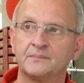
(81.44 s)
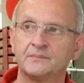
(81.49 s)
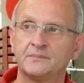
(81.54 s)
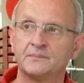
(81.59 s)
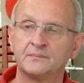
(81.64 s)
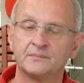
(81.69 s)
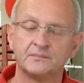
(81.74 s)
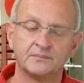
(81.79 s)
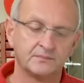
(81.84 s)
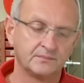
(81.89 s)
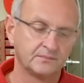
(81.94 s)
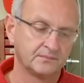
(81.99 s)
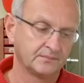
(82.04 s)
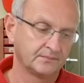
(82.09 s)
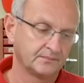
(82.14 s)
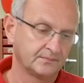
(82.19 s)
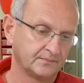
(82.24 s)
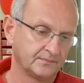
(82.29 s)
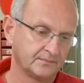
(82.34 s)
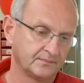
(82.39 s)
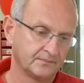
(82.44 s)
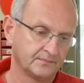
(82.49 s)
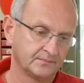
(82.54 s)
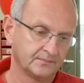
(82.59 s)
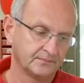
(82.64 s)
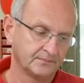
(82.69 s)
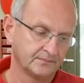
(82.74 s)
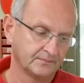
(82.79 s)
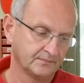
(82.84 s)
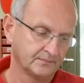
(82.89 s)

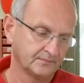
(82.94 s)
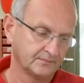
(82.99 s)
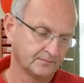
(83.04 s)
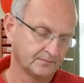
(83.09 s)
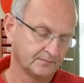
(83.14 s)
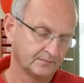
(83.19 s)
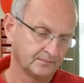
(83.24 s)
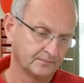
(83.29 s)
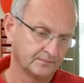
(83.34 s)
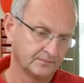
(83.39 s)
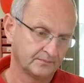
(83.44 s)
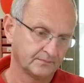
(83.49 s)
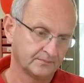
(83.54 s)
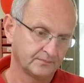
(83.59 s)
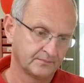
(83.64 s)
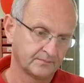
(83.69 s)
[no speech]